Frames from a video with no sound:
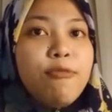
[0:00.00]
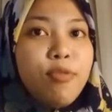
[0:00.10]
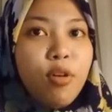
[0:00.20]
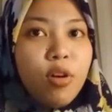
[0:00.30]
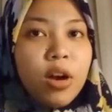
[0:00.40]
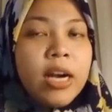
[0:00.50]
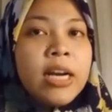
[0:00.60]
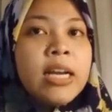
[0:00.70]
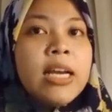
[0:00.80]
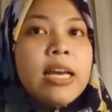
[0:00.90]
are 4.
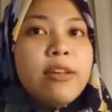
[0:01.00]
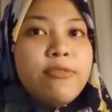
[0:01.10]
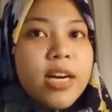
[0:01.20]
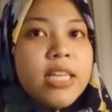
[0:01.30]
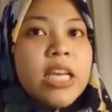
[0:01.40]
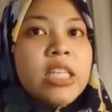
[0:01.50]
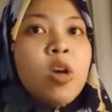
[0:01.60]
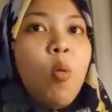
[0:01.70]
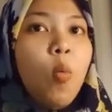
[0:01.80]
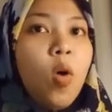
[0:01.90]
The first
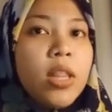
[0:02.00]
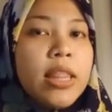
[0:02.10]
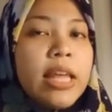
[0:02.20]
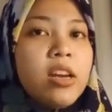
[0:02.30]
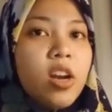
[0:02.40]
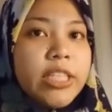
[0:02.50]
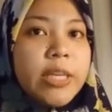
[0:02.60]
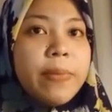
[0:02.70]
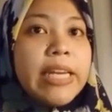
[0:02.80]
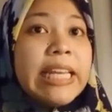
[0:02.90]
is, what
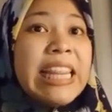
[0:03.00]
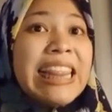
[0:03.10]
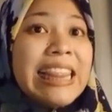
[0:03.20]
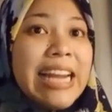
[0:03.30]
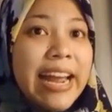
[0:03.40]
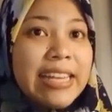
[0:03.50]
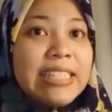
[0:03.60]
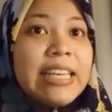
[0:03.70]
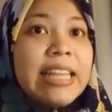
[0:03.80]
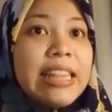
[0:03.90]
technology-mediated
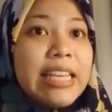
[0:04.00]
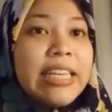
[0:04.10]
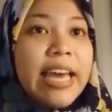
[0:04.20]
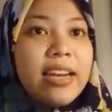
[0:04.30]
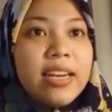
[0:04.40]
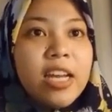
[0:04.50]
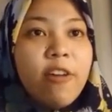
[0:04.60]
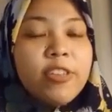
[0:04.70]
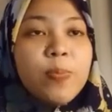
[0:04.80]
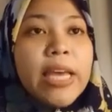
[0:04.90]
trends in teaching and
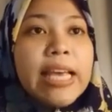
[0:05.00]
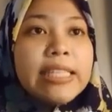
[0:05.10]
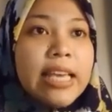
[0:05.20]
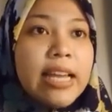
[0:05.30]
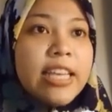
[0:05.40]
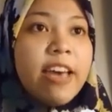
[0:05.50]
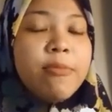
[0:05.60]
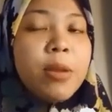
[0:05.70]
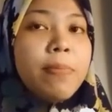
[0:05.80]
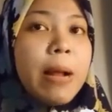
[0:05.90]
learning of speaking skills
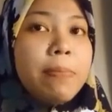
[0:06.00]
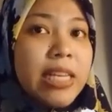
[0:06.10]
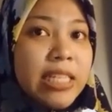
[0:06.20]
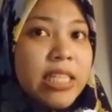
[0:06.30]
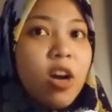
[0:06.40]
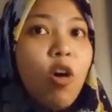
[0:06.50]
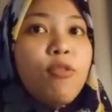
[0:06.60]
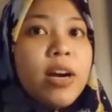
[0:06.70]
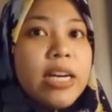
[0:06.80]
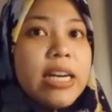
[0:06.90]
have been published
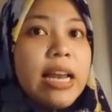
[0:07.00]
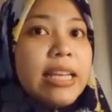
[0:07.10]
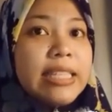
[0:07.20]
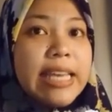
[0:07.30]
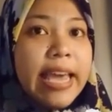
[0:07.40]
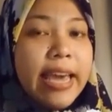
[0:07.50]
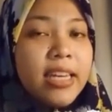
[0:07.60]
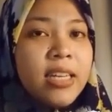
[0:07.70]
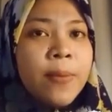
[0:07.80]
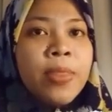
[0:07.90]
over the last
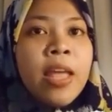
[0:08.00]
decade?